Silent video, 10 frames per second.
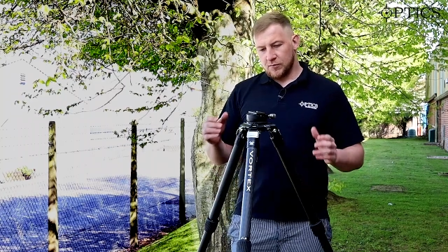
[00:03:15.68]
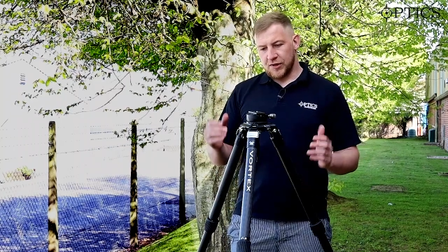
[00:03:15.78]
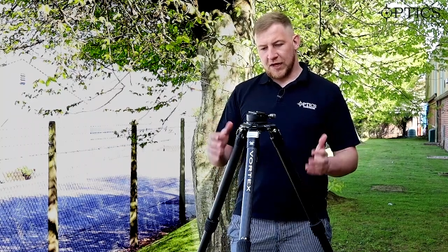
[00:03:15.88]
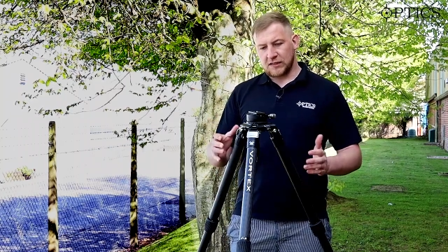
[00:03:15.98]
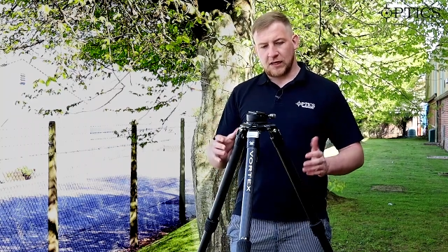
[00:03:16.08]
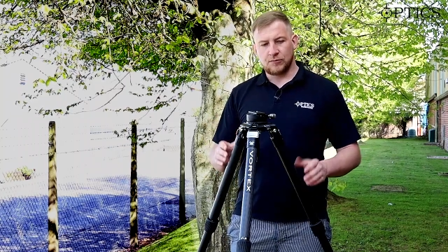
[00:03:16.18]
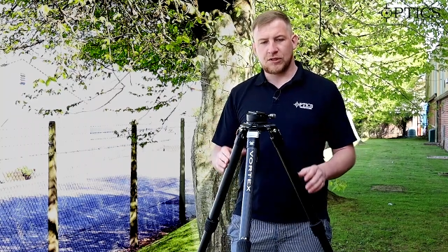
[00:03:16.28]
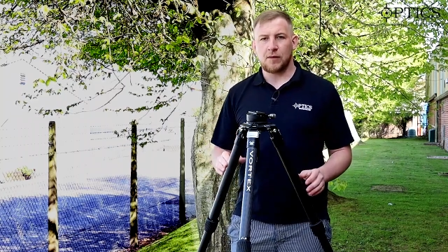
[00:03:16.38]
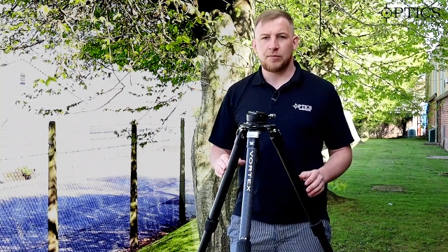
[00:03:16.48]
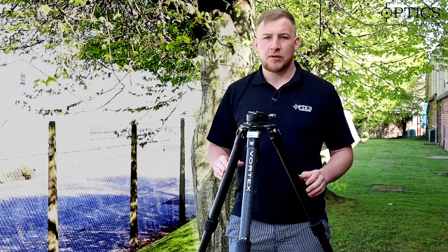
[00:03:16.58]
But that
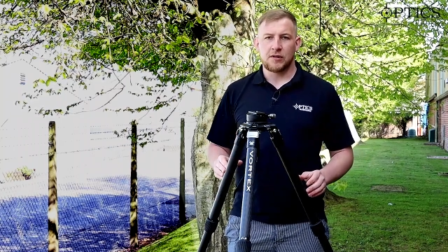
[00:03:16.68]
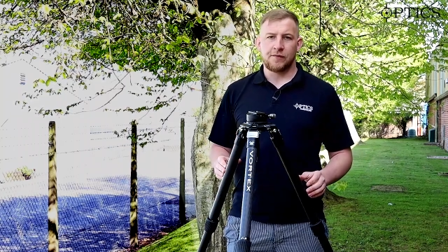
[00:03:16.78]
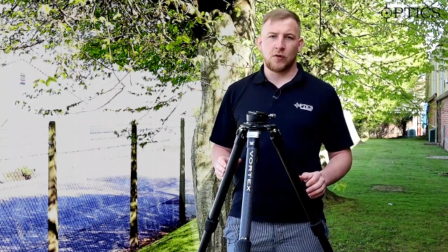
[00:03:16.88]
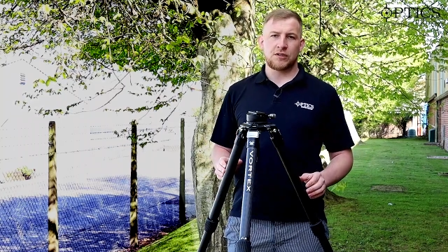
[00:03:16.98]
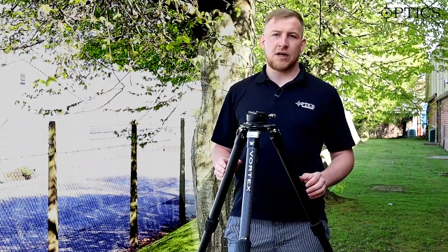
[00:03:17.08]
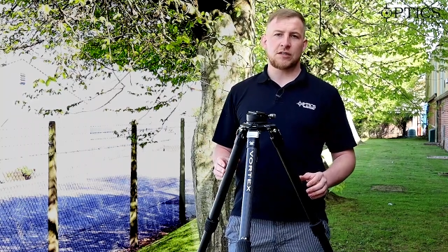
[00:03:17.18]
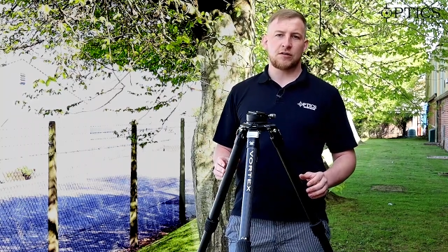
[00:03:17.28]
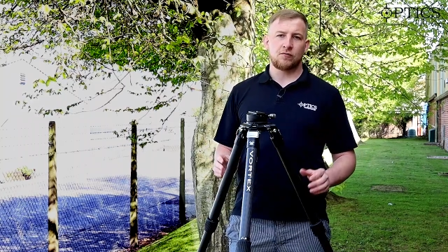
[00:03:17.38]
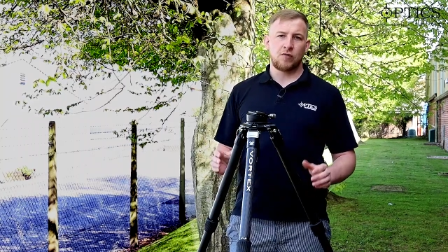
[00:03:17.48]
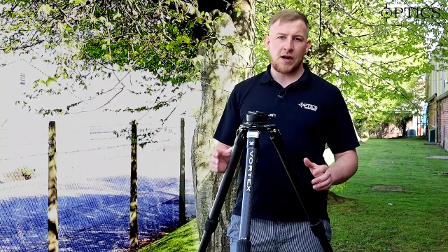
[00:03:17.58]
sums up the
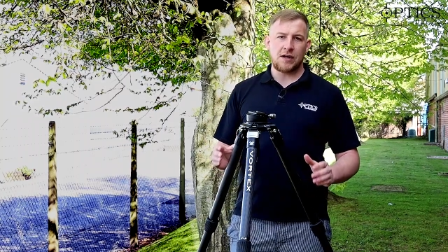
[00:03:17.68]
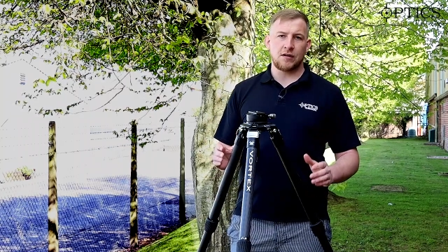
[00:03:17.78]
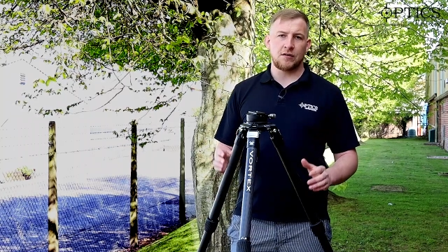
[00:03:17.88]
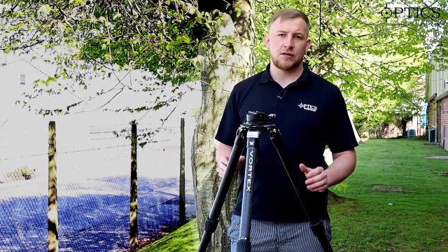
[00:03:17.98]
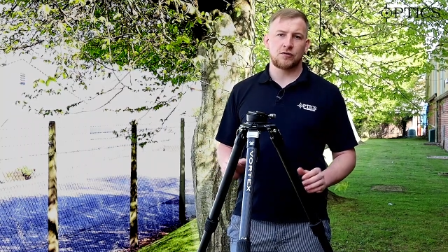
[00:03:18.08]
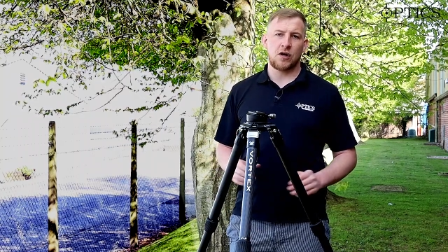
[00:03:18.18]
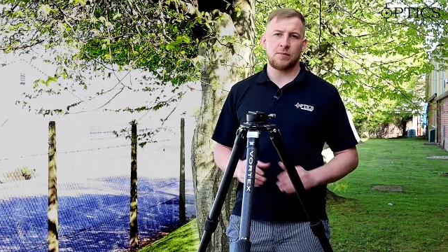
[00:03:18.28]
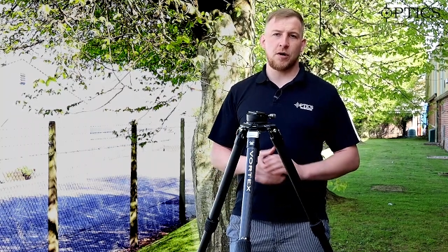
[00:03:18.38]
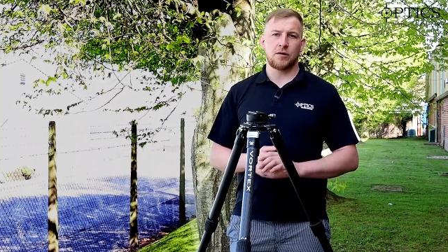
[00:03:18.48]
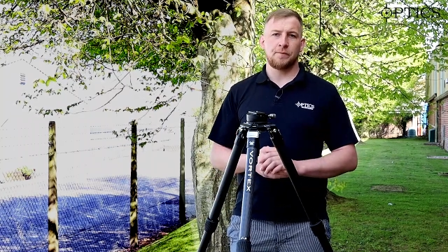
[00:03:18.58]
Vortex Radian
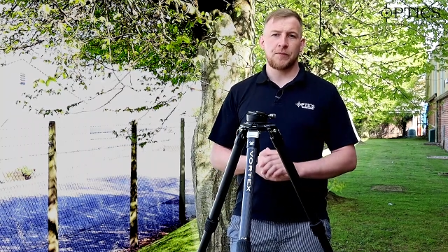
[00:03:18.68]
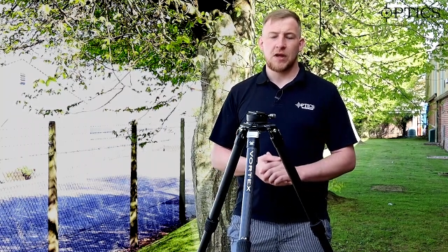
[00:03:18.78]
tripod.